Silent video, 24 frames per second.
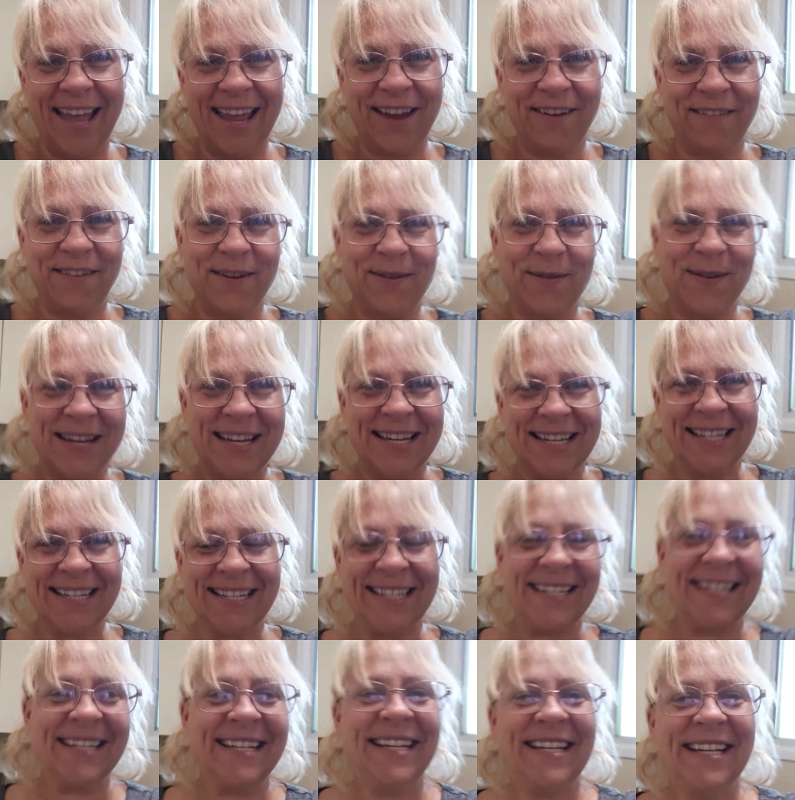
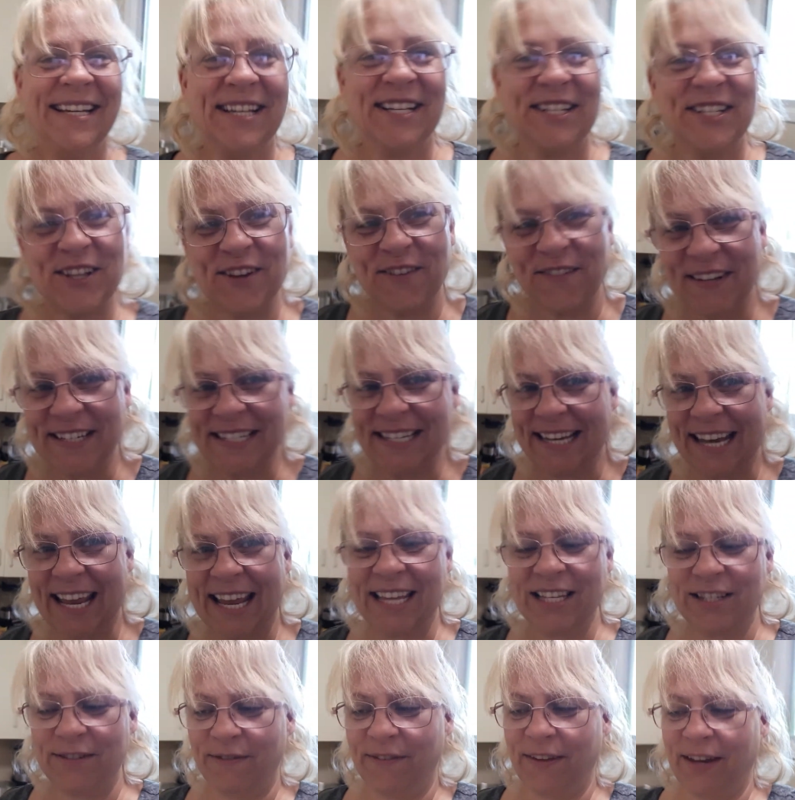everyone! So for
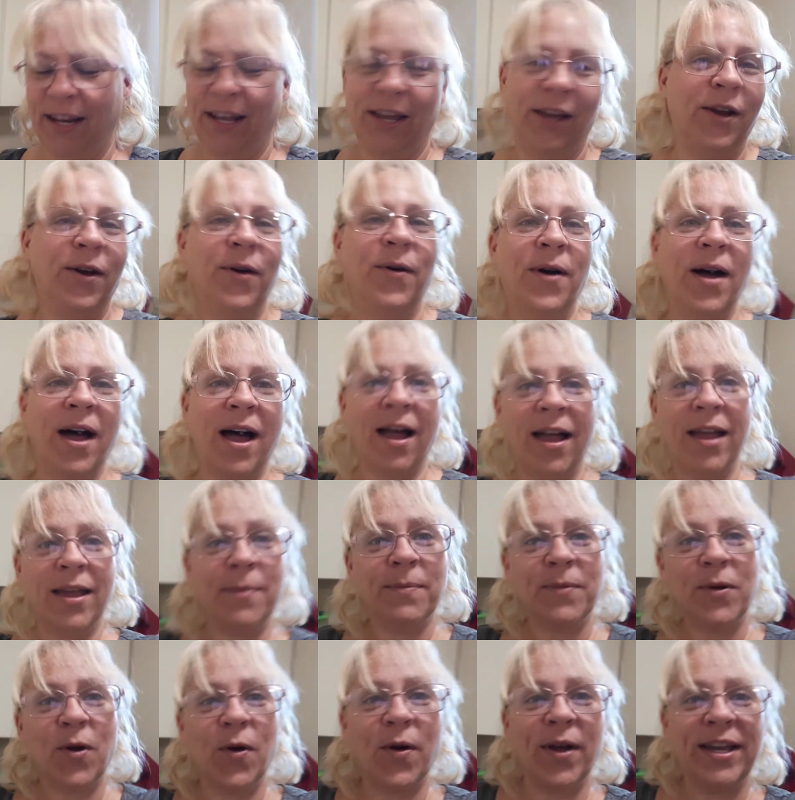today's video, I
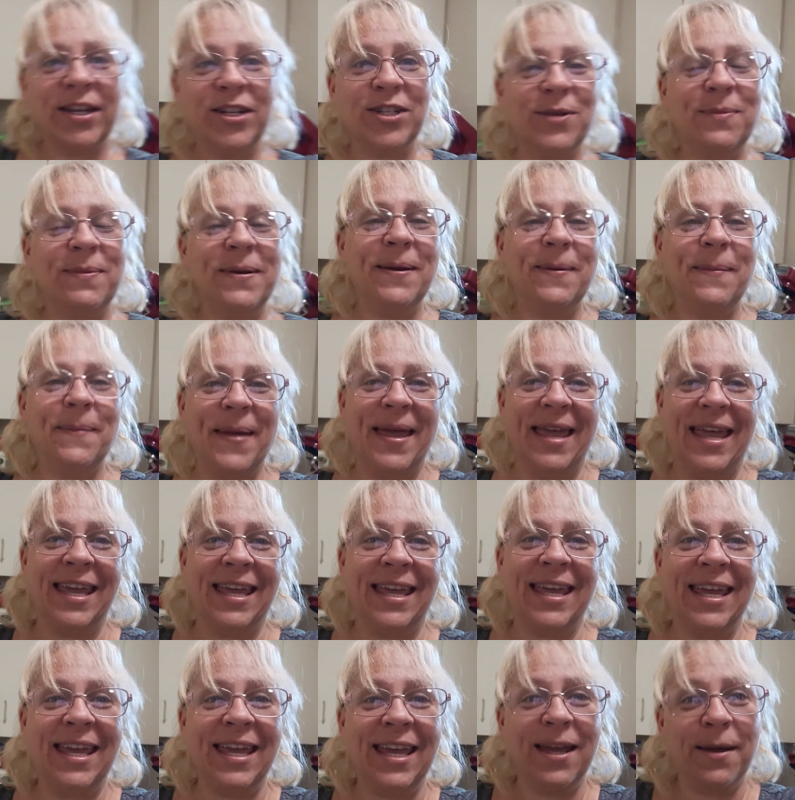am going to be
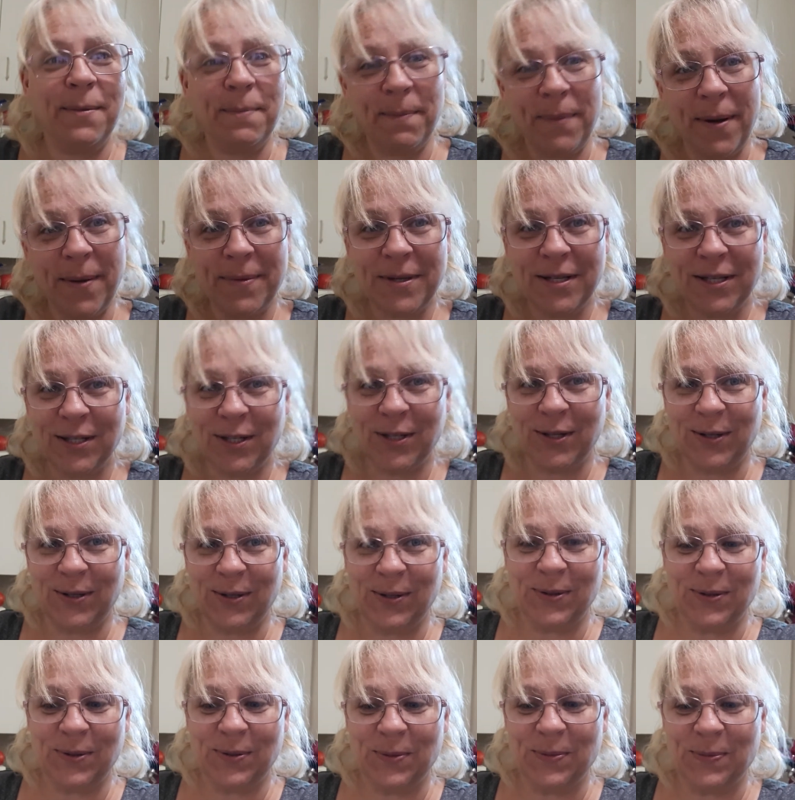making bubble
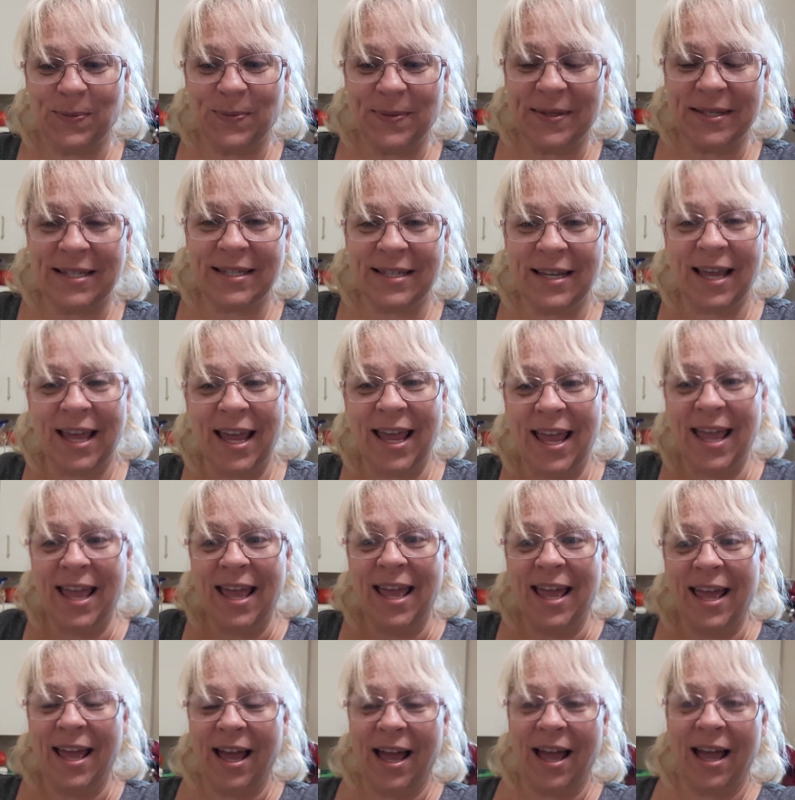scoops.
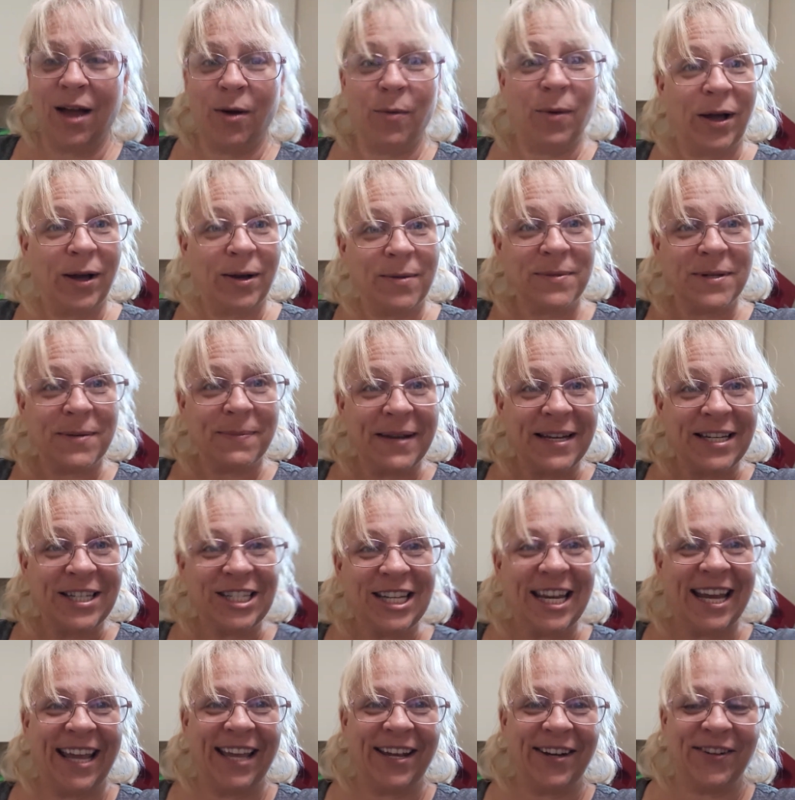Uh, welcome to my
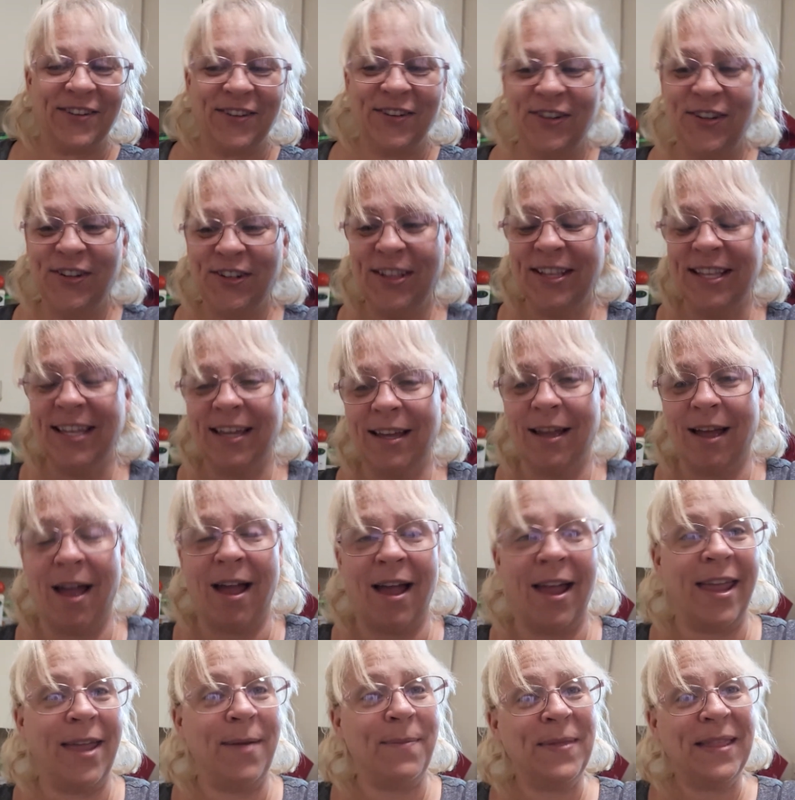channel.
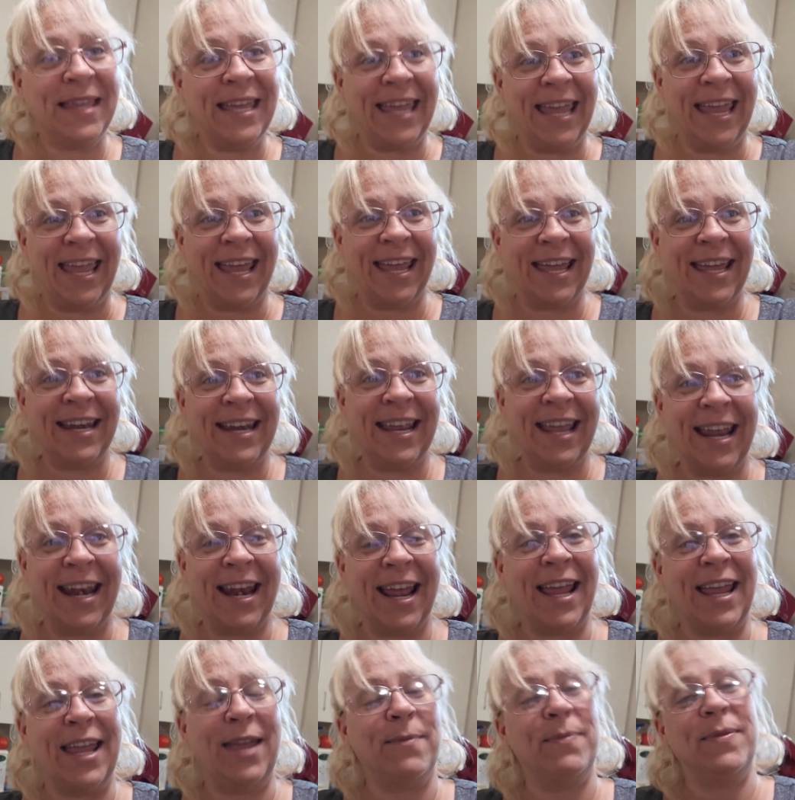I am Leanne and
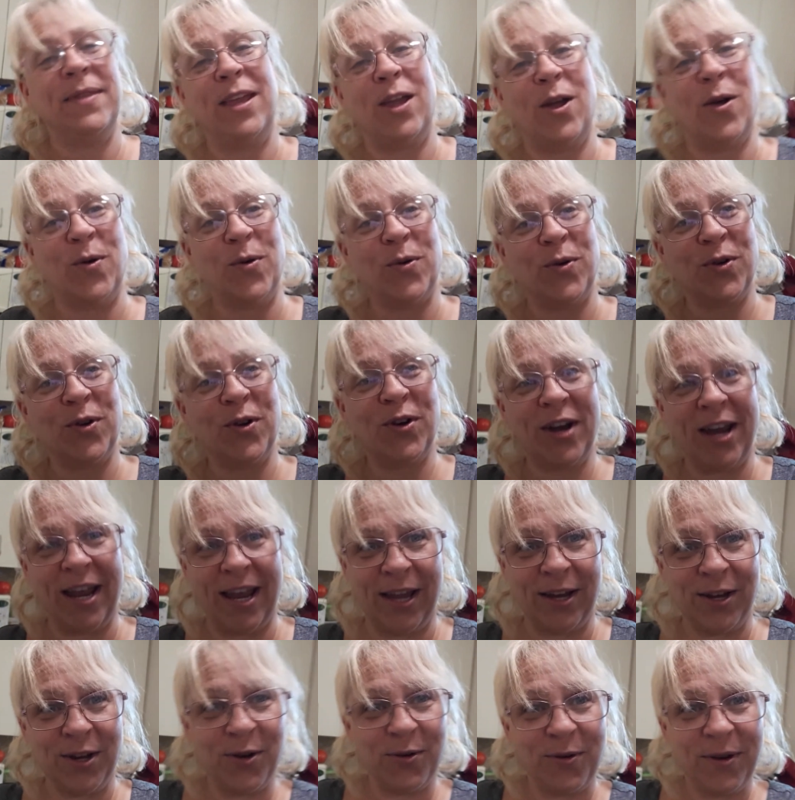I am the owner
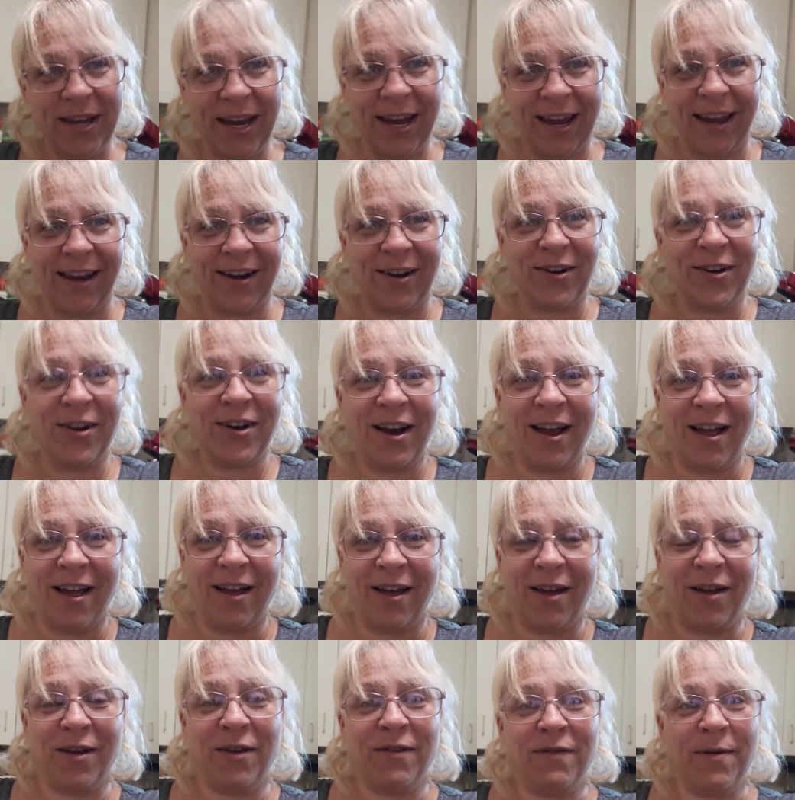and creator
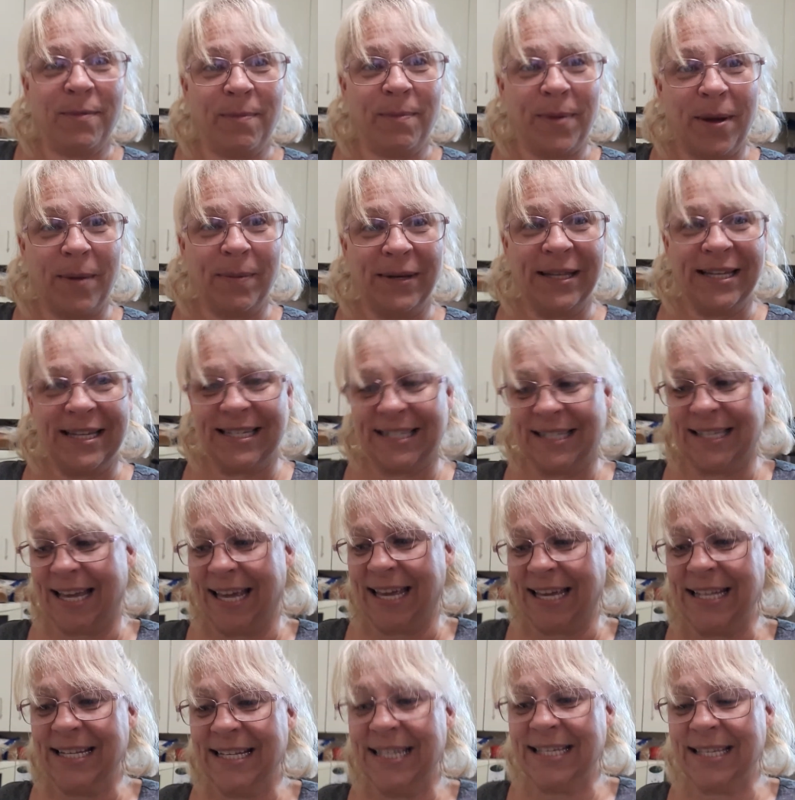of Bubbly
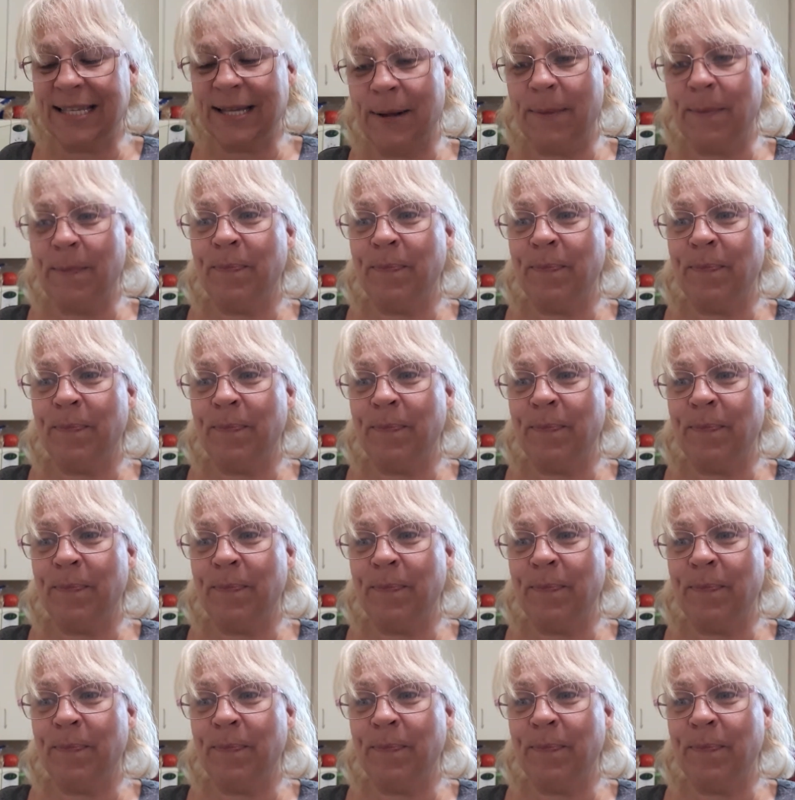Suds.